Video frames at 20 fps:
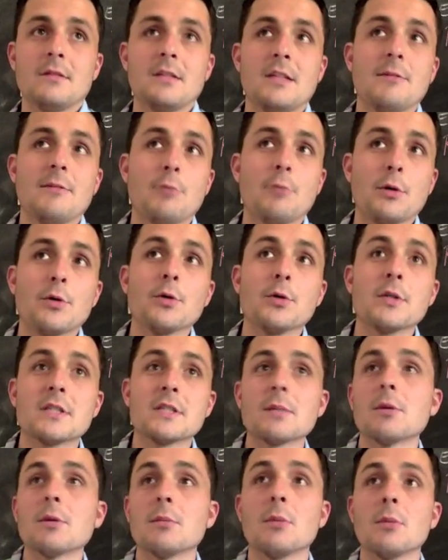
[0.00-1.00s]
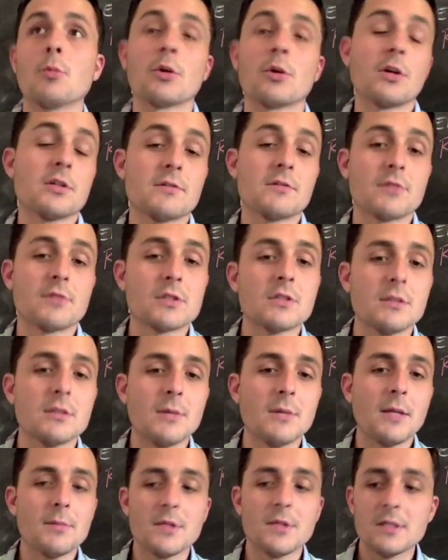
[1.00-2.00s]
if we were doing something a bit more controversial, it
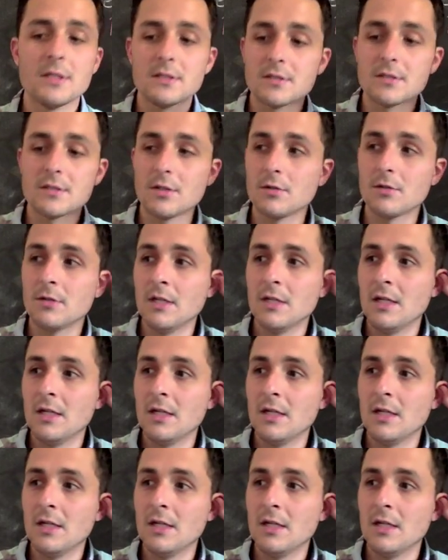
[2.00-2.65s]
might be. So